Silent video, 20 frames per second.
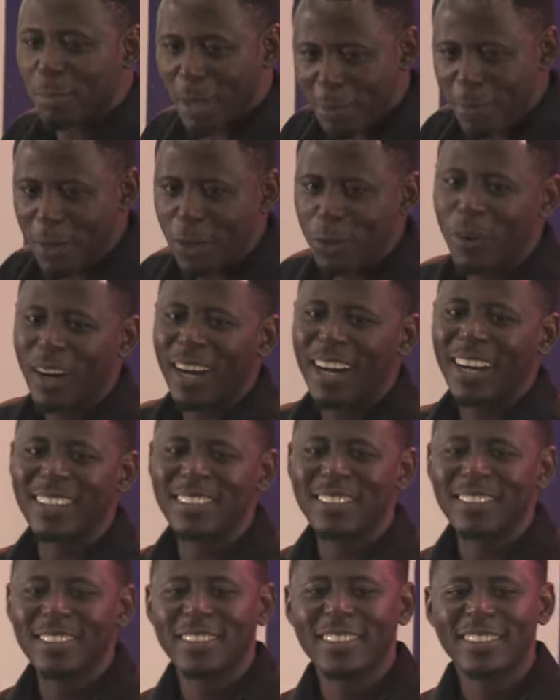Maybe you
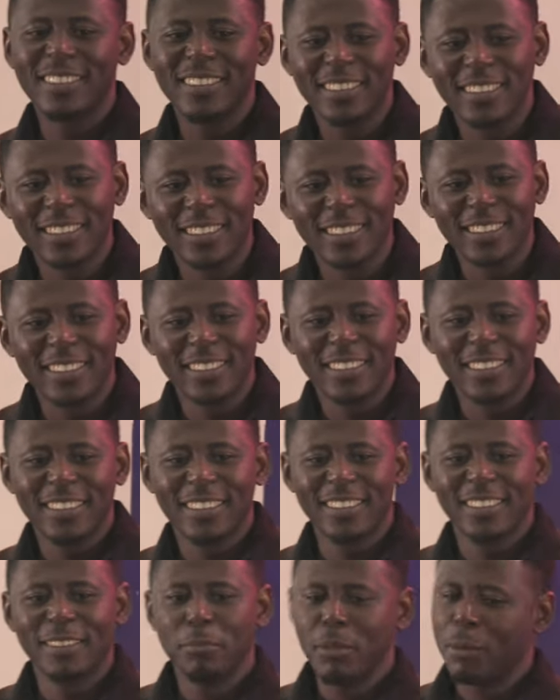are.
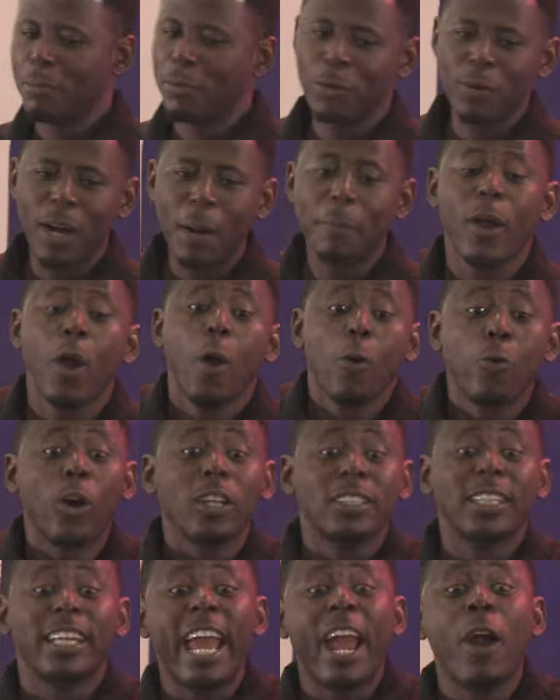Maybe you are.
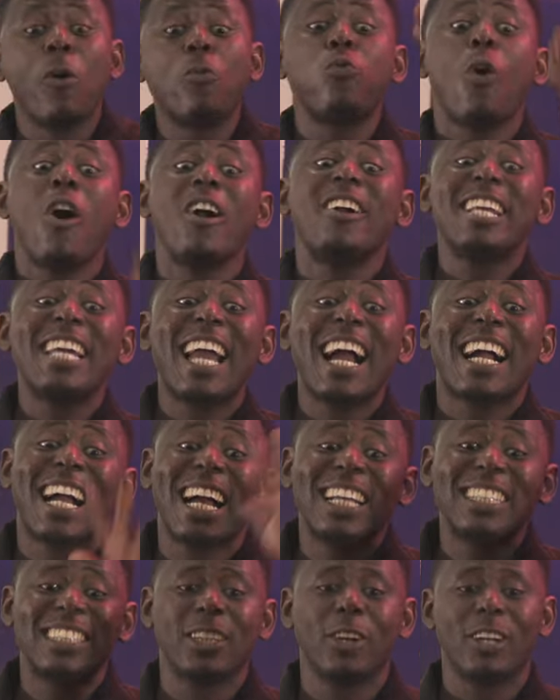Because a warrior
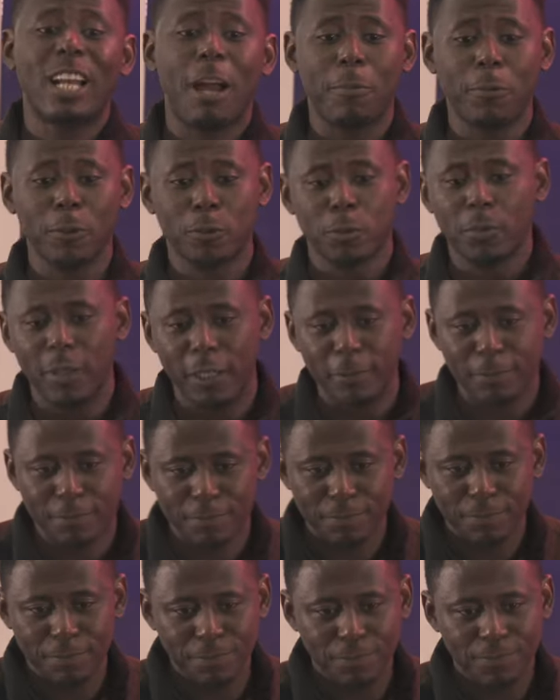can't see other people's
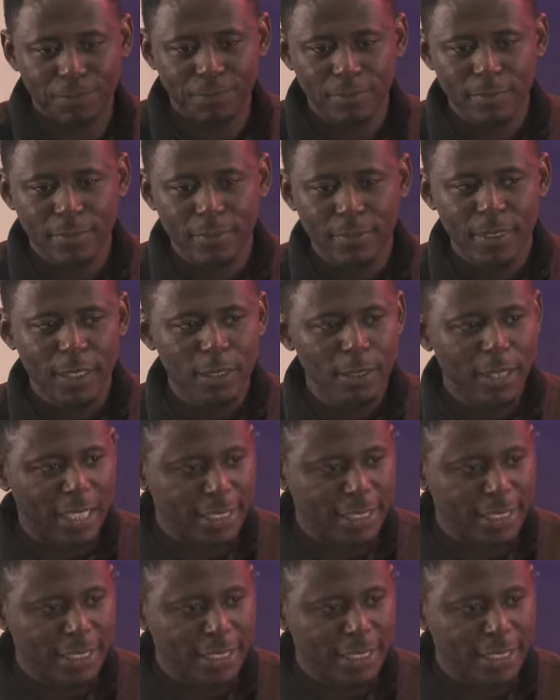problem.